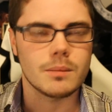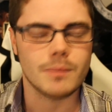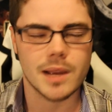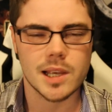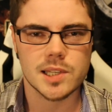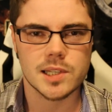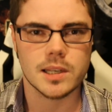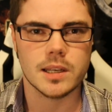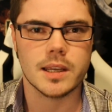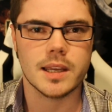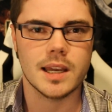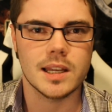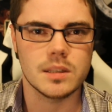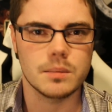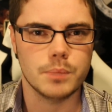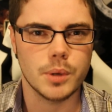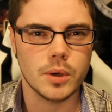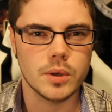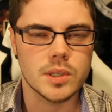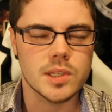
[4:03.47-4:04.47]
the Massacre
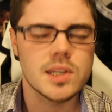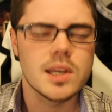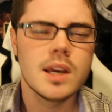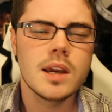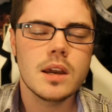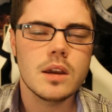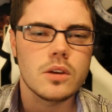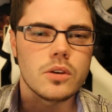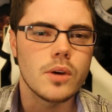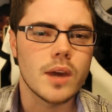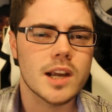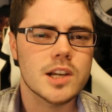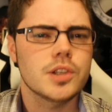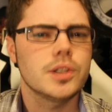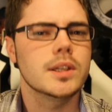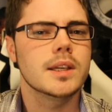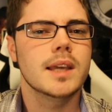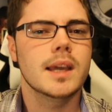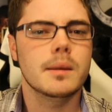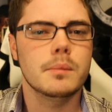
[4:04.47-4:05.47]
counter bonus, you
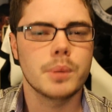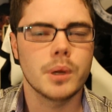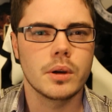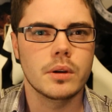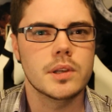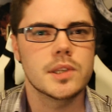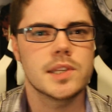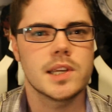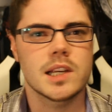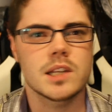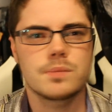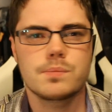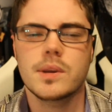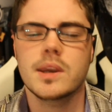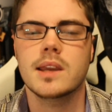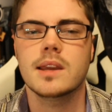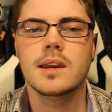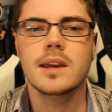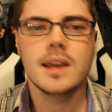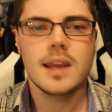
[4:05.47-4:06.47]
actually get bonus
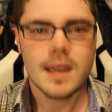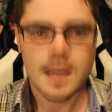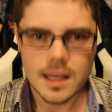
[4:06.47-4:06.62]
XP.